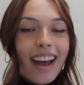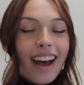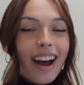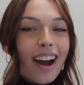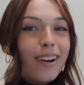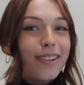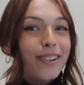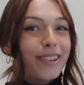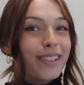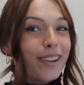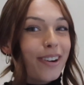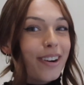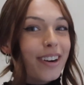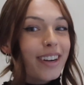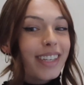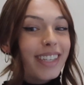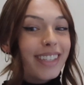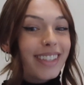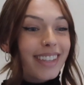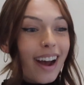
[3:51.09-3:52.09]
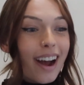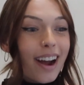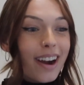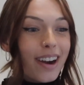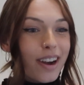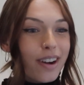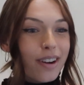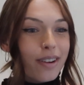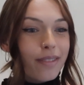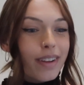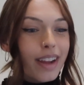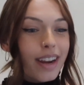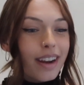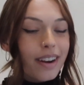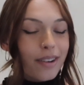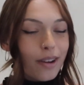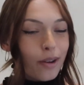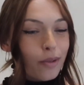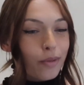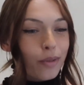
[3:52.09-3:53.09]
I was already tired of it,
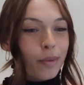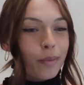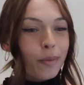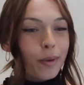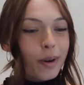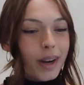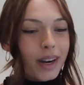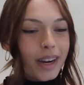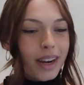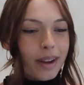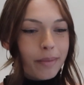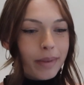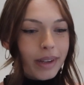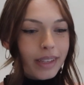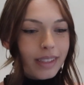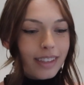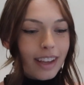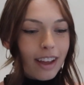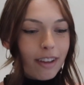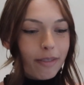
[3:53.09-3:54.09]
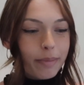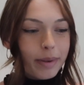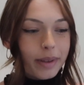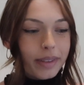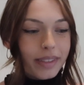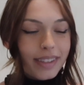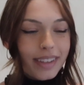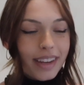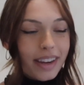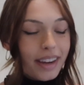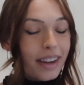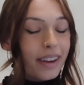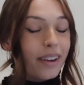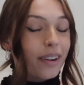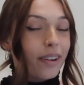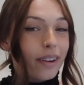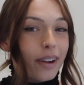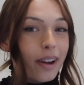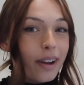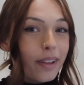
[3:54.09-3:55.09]
not from wearing it myself, but seeing it
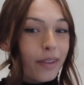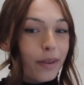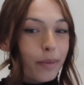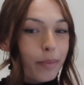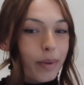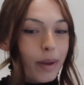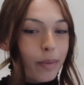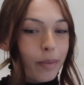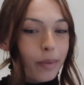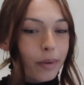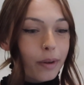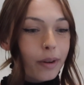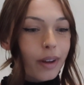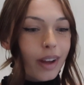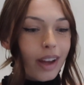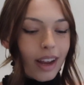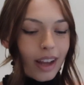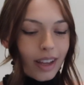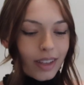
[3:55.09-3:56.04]
on other people.